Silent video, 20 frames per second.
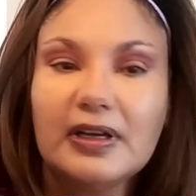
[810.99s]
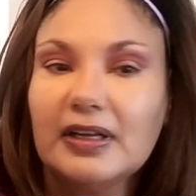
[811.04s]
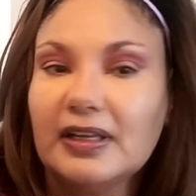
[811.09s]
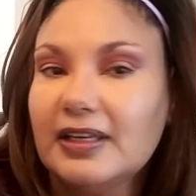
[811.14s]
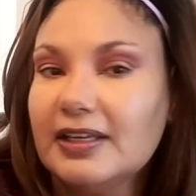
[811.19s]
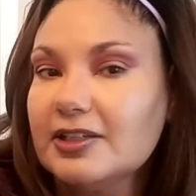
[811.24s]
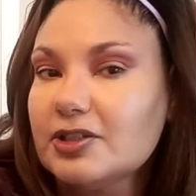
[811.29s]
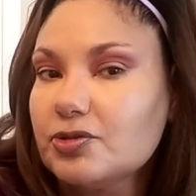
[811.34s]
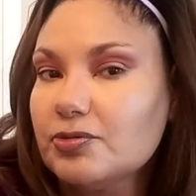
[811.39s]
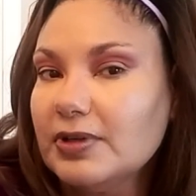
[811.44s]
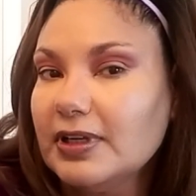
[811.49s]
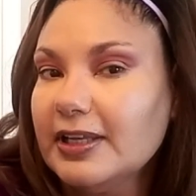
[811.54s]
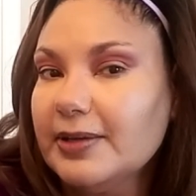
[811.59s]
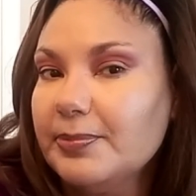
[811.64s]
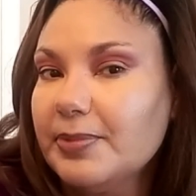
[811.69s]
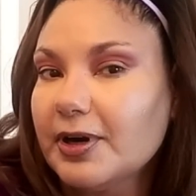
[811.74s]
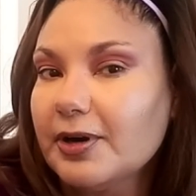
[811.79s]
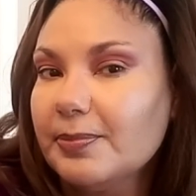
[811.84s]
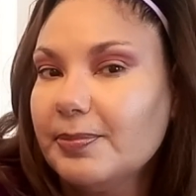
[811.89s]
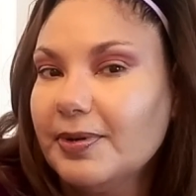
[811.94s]
Looks really
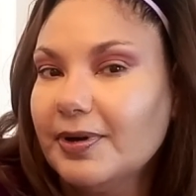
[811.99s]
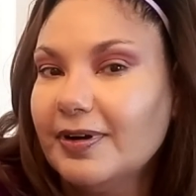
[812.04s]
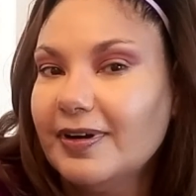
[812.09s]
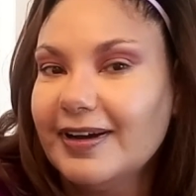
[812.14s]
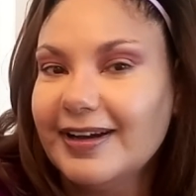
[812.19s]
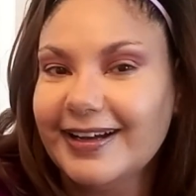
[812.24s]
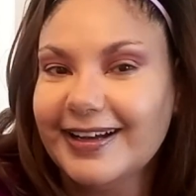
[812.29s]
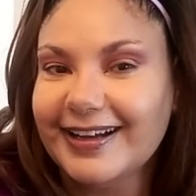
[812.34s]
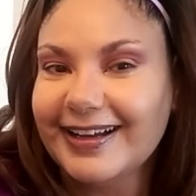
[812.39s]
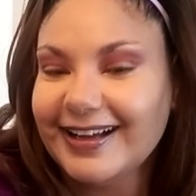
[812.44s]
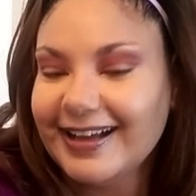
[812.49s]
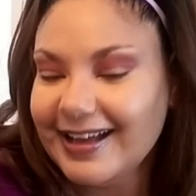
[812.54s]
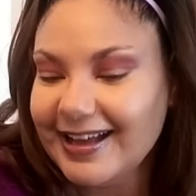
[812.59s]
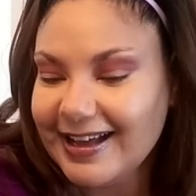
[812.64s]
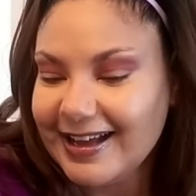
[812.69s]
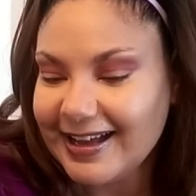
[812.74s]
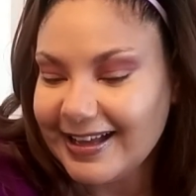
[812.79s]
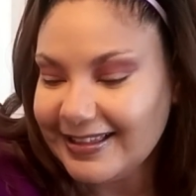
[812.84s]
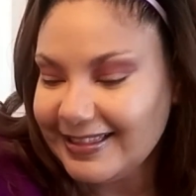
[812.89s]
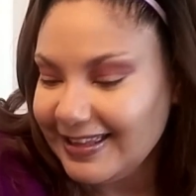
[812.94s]
purple,
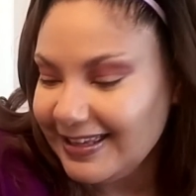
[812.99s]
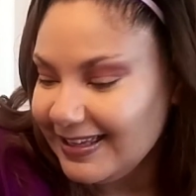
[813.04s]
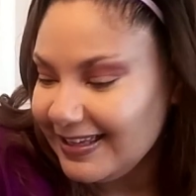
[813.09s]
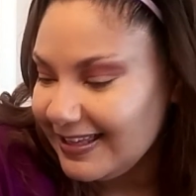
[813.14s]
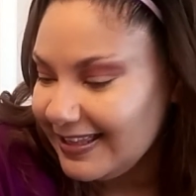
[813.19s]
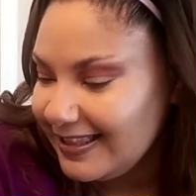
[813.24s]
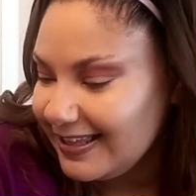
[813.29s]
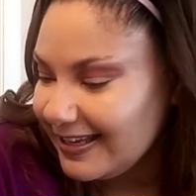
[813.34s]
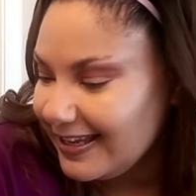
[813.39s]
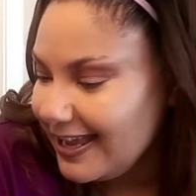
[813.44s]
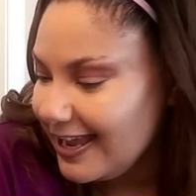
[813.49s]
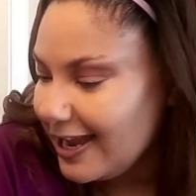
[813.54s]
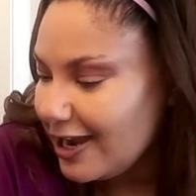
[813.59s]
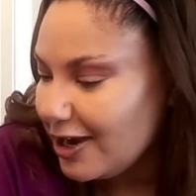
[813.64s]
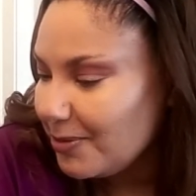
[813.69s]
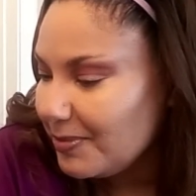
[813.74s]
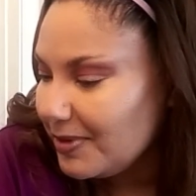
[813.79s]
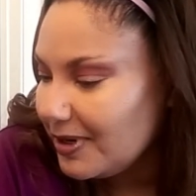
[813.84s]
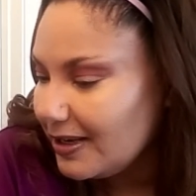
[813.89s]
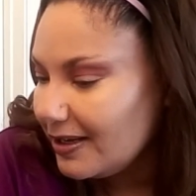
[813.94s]
I think in the
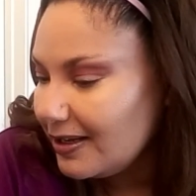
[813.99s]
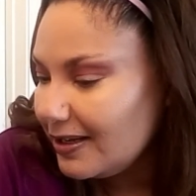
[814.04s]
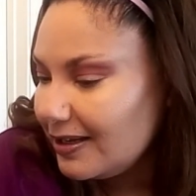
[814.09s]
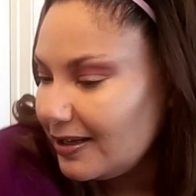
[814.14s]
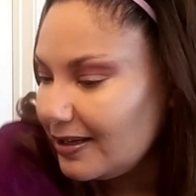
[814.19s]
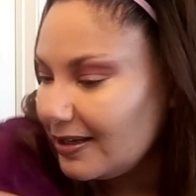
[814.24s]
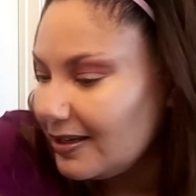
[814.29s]
camera.